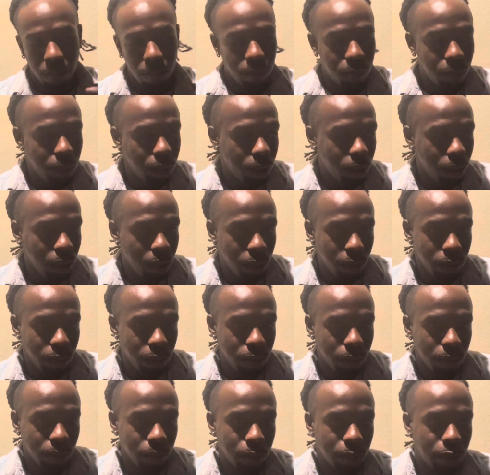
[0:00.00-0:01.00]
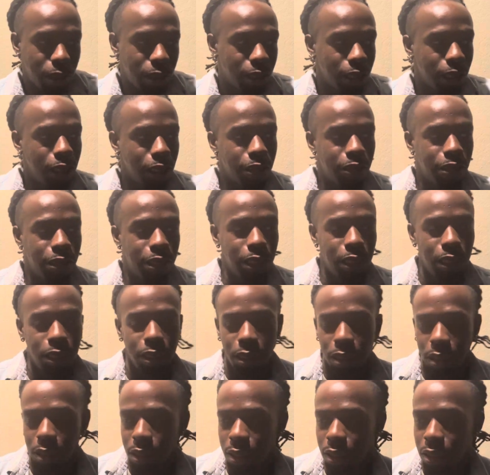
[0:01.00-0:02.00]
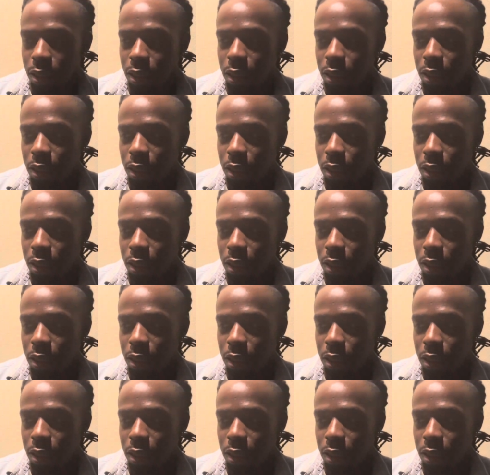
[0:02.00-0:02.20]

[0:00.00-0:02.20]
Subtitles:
a little touch here, and